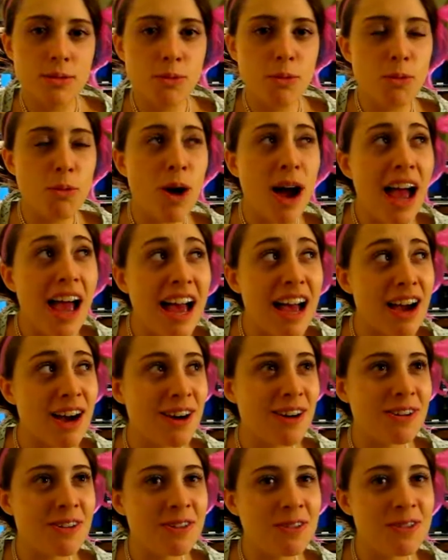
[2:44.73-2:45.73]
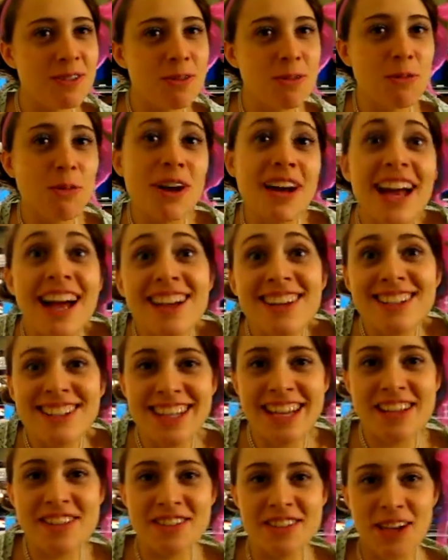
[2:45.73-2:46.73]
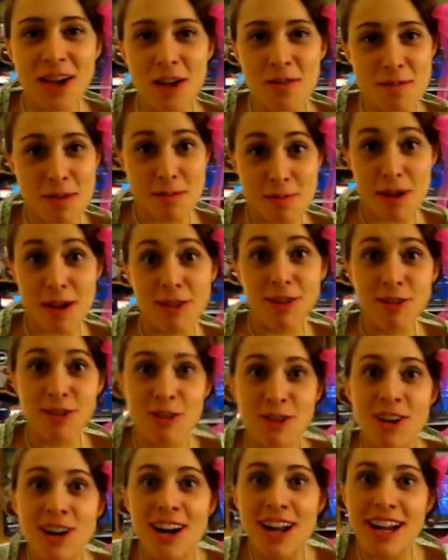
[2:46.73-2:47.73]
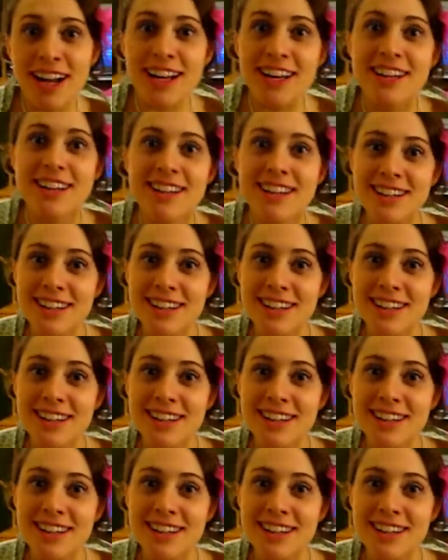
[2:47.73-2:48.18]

Wow! What else can you tell me about chloride?